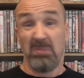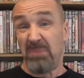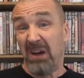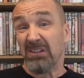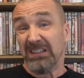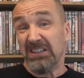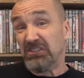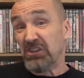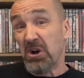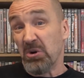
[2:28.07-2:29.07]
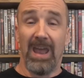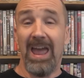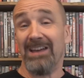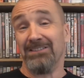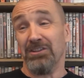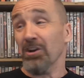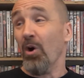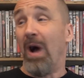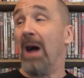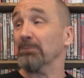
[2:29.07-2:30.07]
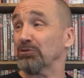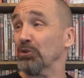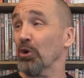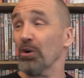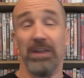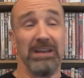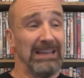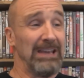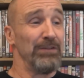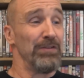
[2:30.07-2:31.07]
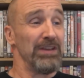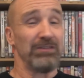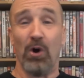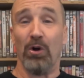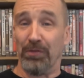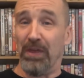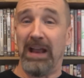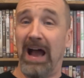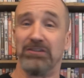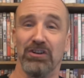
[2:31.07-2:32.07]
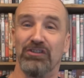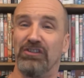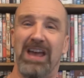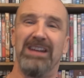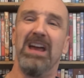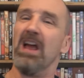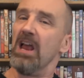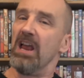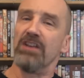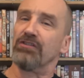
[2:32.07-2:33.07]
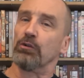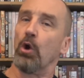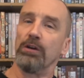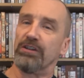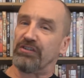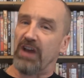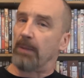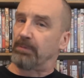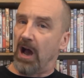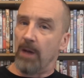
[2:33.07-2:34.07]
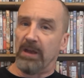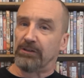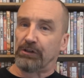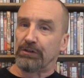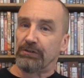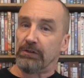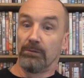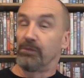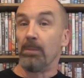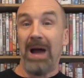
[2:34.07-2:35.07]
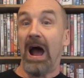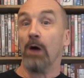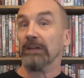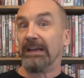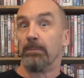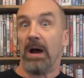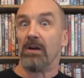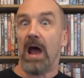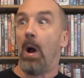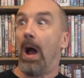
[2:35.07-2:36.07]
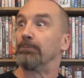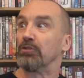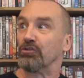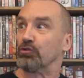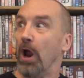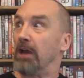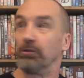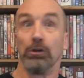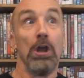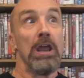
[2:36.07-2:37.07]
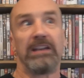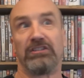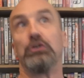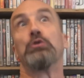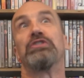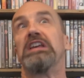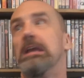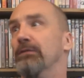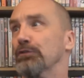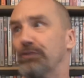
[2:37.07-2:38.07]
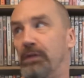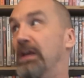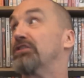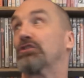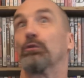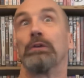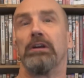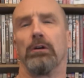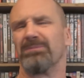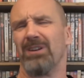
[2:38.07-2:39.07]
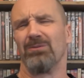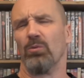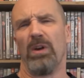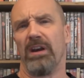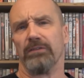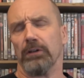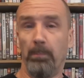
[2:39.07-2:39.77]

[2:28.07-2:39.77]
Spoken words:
Apparently so. And, you know, I'm sure that even this whole thing I just said isn't going to stop commenters from howling about how I'm just trying to excuse the evils of history or whatever.